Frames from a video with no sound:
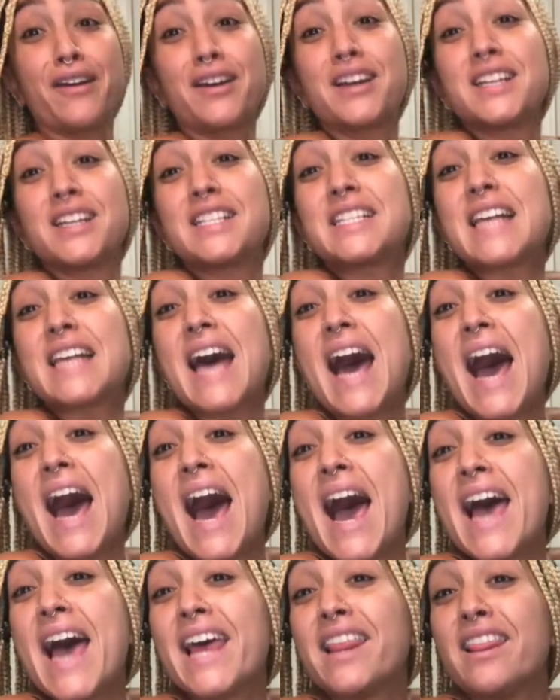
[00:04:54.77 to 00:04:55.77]
because
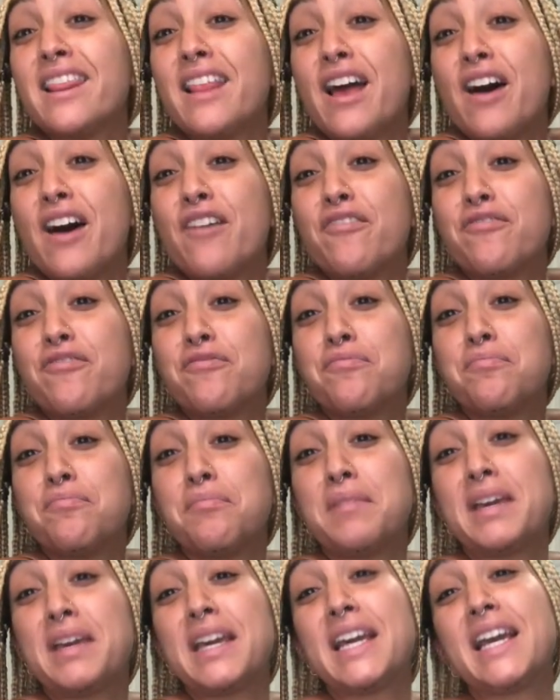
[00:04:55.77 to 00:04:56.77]
I love
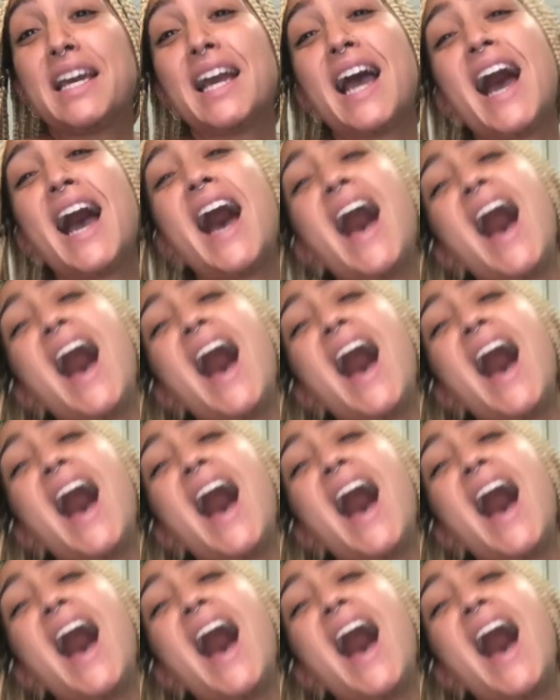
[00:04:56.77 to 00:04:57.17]
me.